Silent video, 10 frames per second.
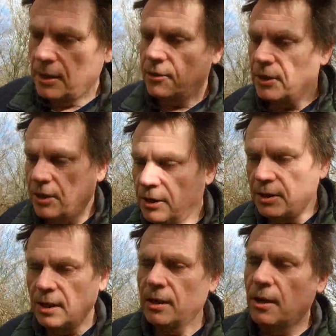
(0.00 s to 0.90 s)
that
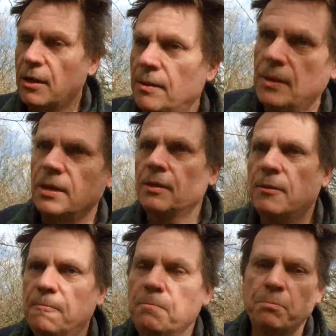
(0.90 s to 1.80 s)

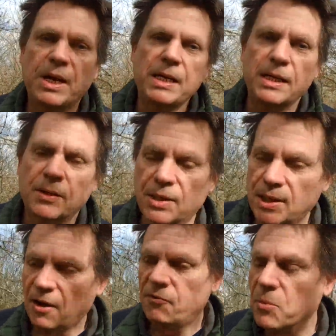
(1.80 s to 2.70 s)
making the
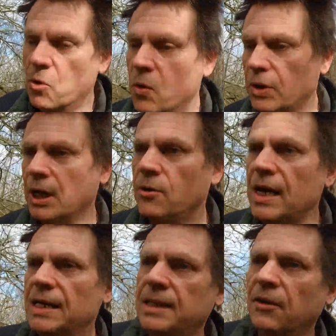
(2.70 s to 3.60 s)
stuff more
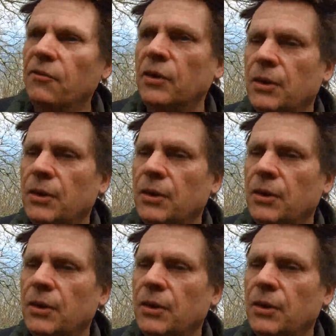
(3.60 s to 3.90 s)
cohesive